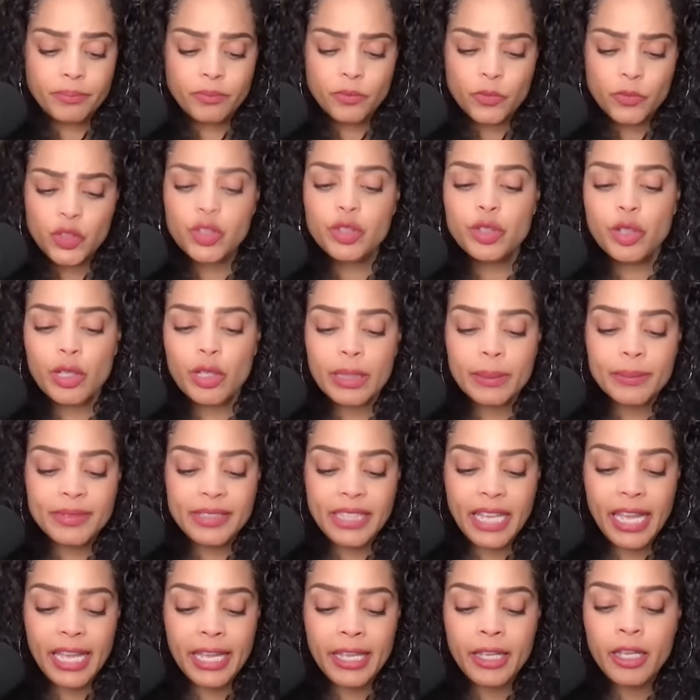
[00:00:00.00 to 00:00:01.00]
Do you know what I'm
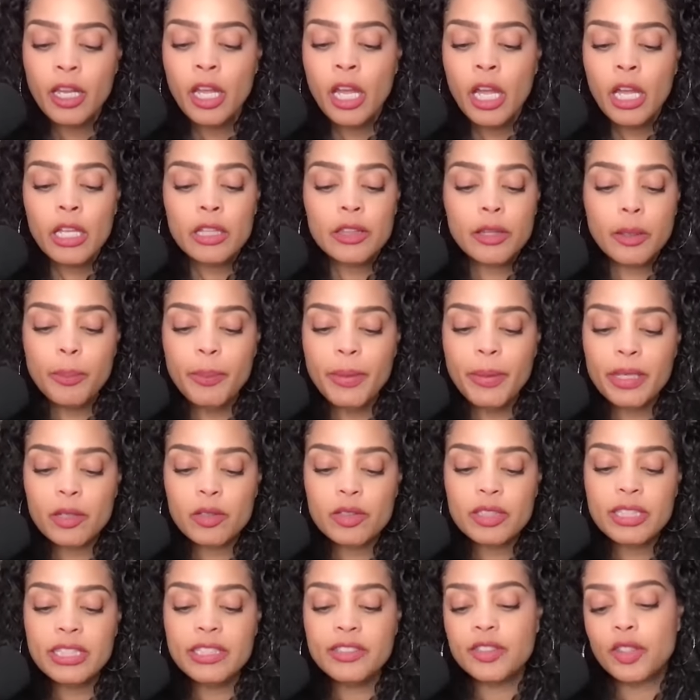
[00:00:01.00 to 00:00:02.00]
saying? The
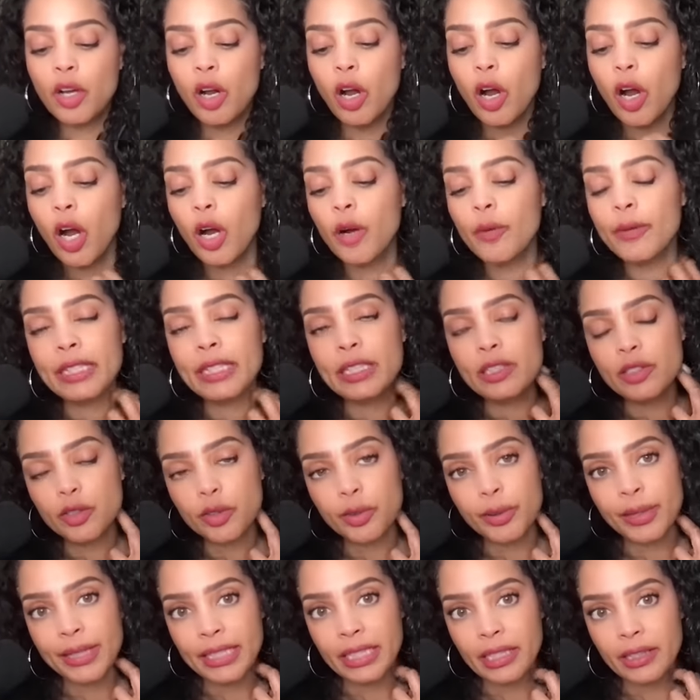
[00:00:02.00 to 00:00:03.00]
Middletons are already
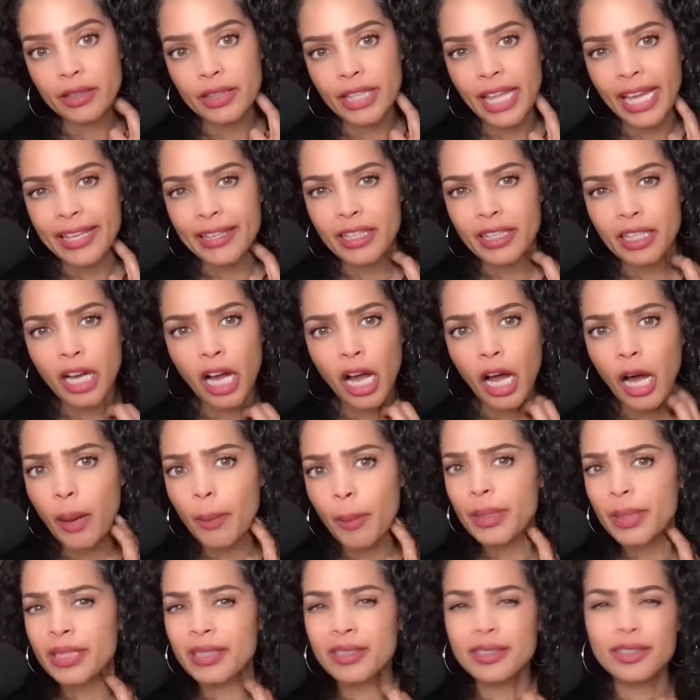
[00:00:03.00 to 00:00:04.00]
treated like
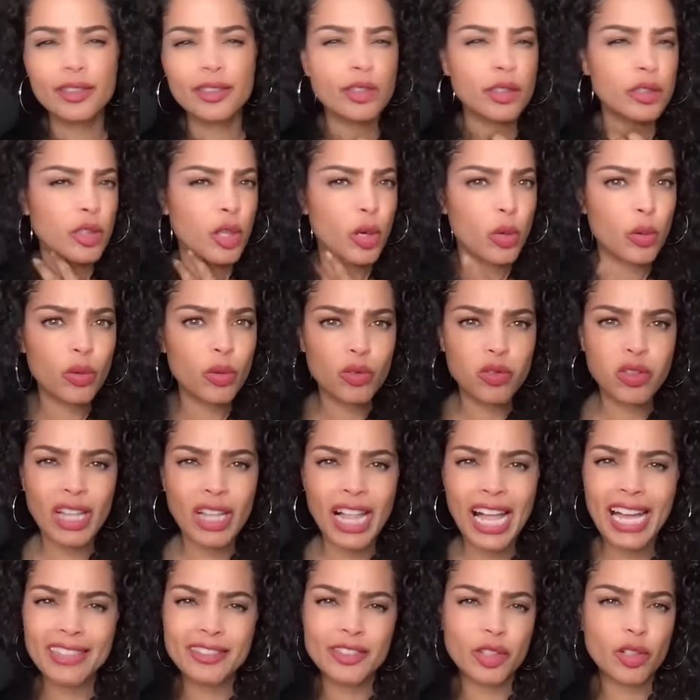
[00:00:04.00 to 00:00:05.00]
commoners, low
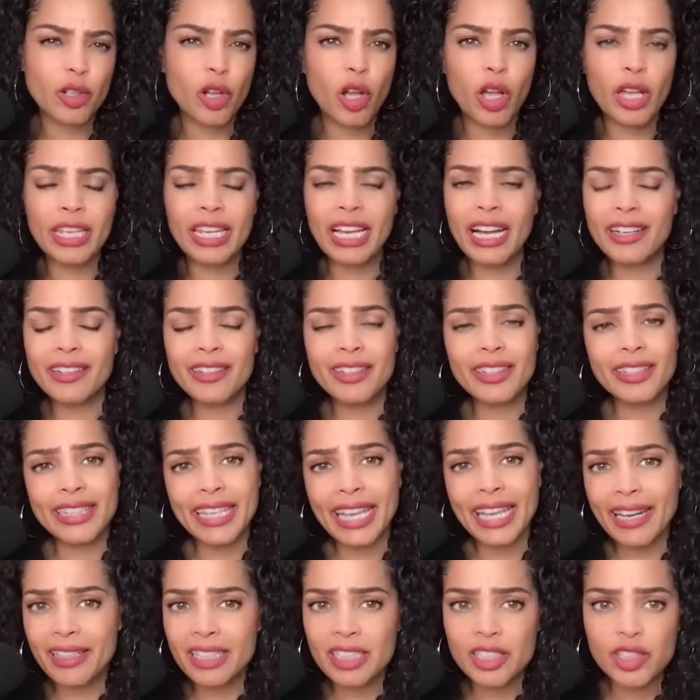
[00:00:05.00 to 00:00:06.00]
class. They're calling Uncle
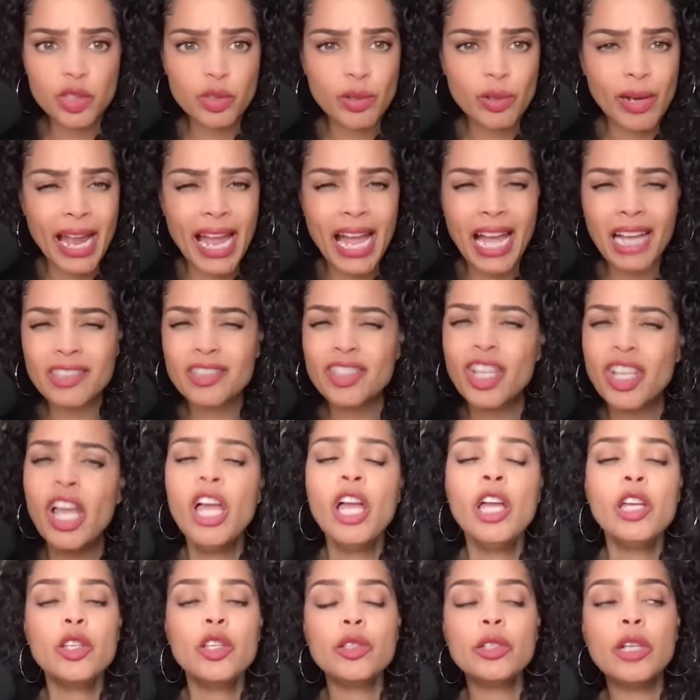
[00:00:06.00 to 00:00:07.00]
Gary trash.
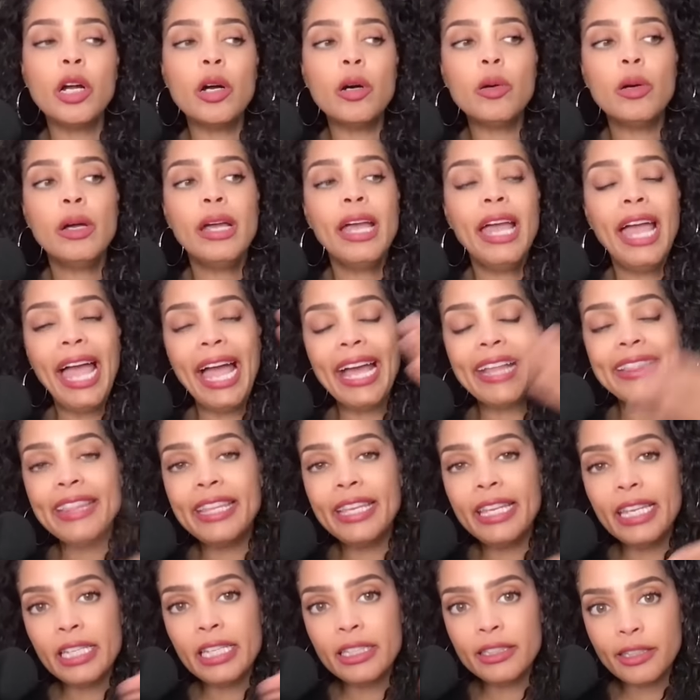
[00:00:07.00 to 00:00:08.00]
You know, at
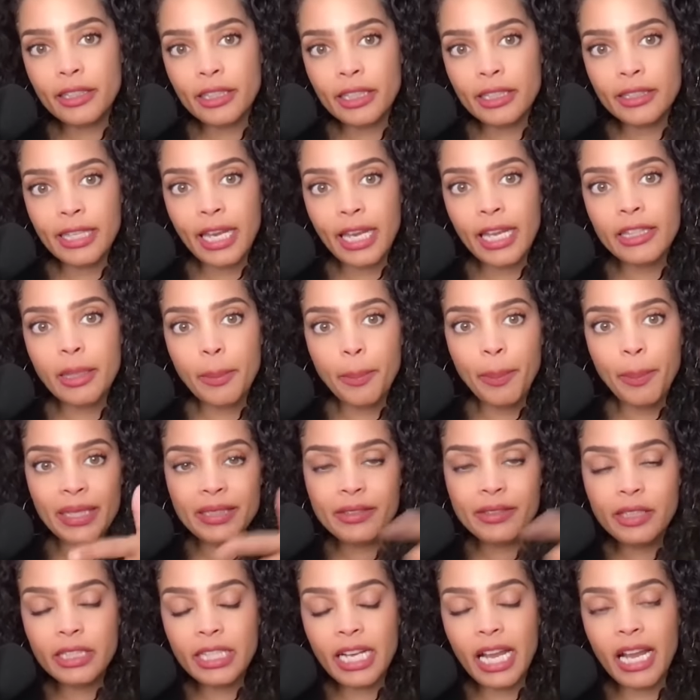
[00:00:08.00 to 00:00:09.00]
the end of the day, the best
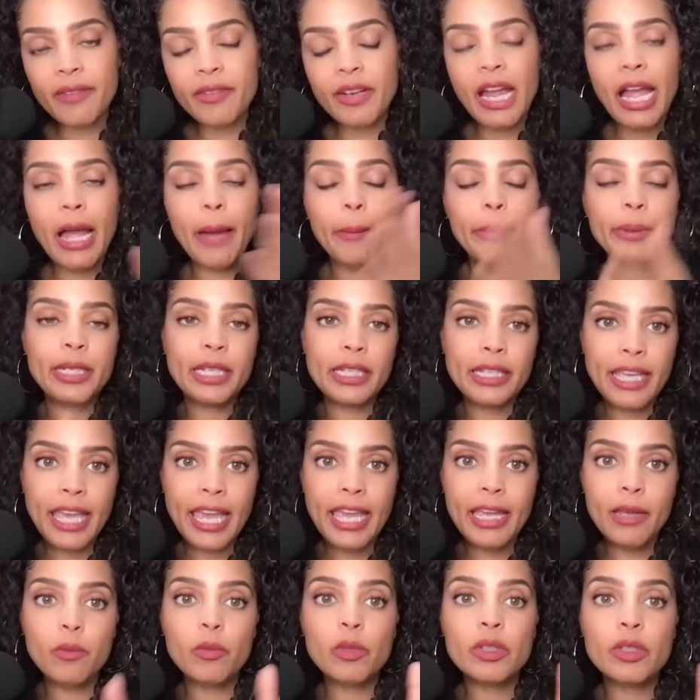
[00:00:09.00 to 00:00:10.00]
thing that ever happened to
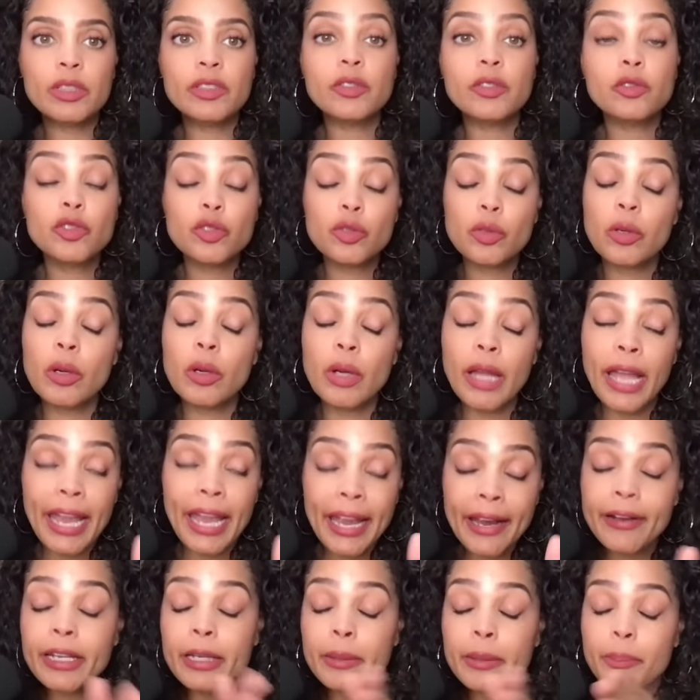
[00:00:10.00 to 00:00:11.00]
Kate was
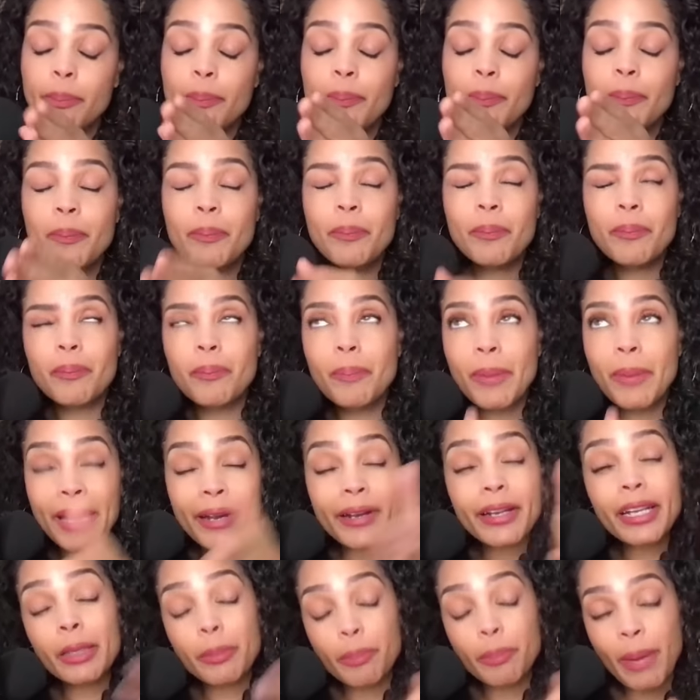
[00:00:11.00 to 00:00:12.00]
Harry
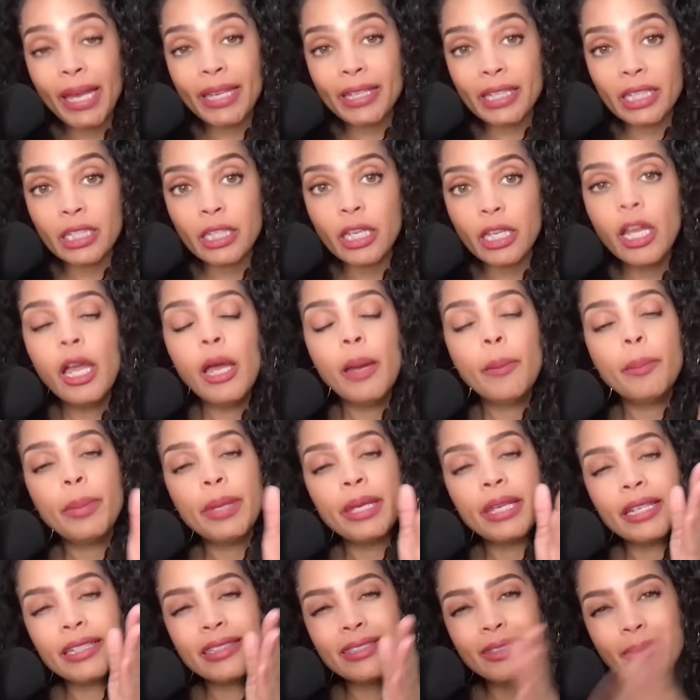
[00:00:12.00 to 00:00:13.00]
marrying Meghan
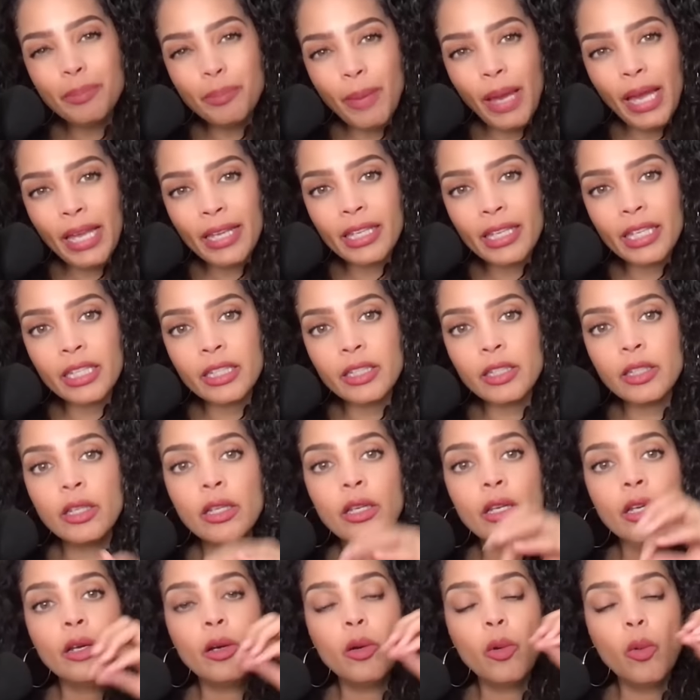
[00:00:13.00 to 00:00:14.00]
because Meghan
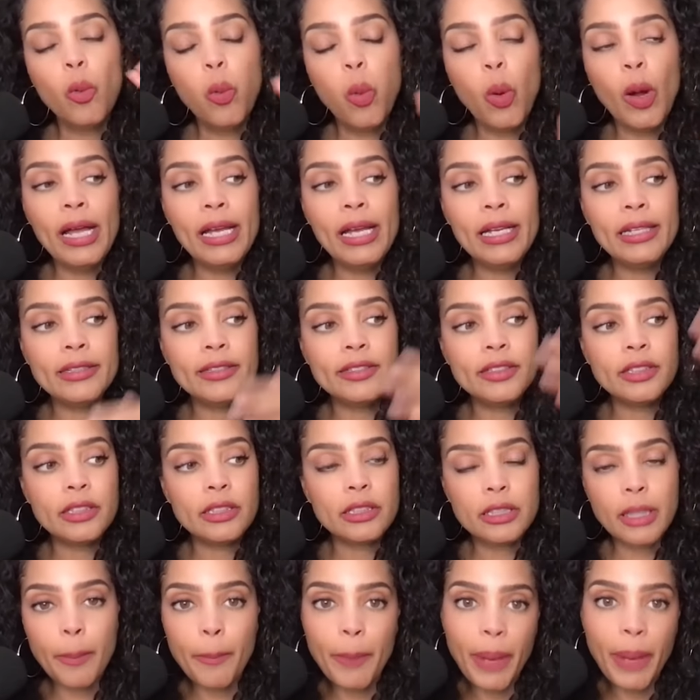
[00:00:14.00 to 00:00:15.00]
was
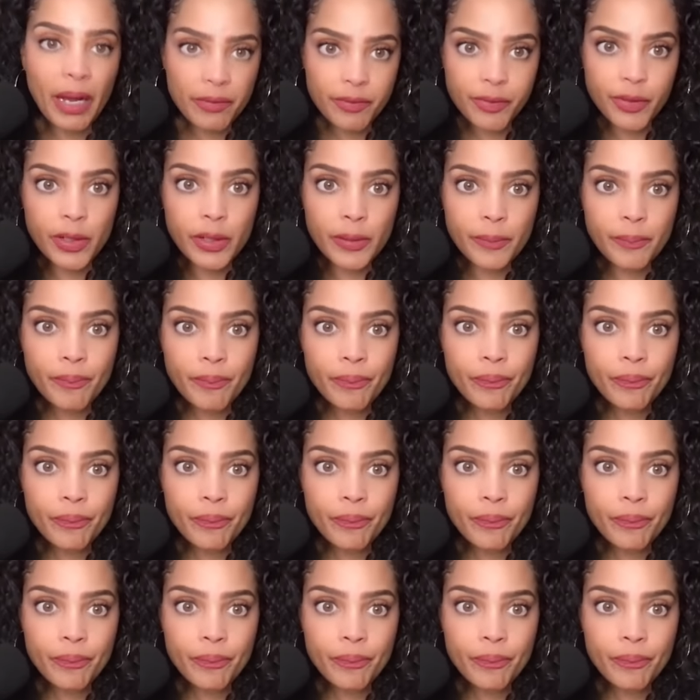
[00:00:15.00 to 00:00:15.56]
the buffer.